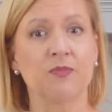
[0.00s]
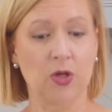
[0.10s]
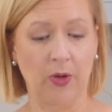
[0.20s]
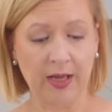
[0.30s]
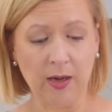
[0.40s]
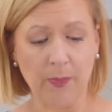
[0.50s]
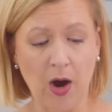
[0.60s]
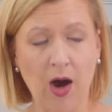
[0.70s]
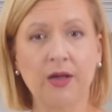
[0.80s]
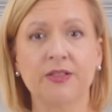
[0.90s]
So in a
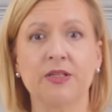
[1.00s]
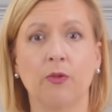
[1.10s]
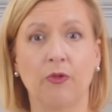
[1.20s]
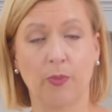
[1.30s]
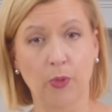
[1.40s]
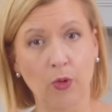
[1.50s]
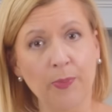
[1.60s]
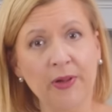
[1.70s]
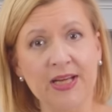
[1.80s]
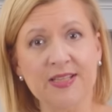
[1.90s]
pot with a bowl
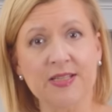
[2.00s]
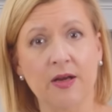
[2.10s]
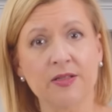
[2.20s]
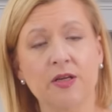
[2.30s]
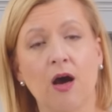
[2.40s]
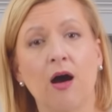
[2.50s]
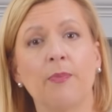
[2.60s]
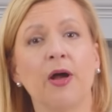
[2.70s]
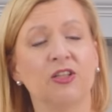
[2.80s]
placed on top,